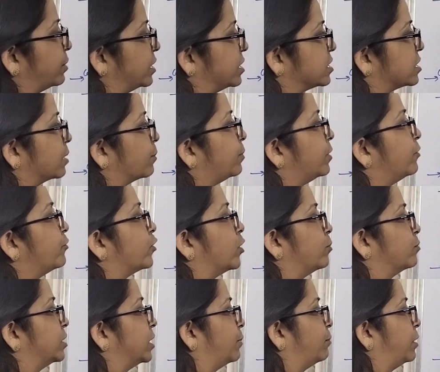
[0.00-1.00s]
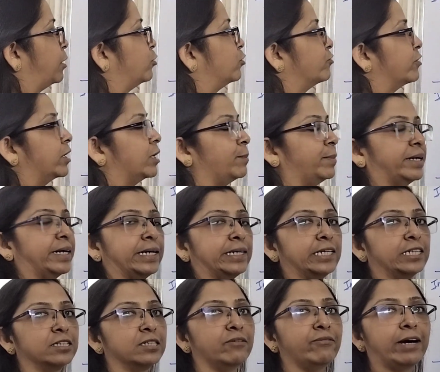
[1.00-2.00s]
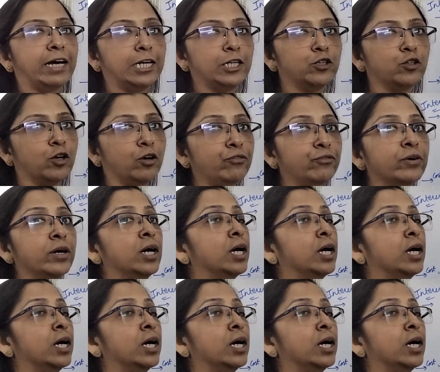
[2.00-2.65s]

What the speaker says: principal from the amount, we will be getting the value of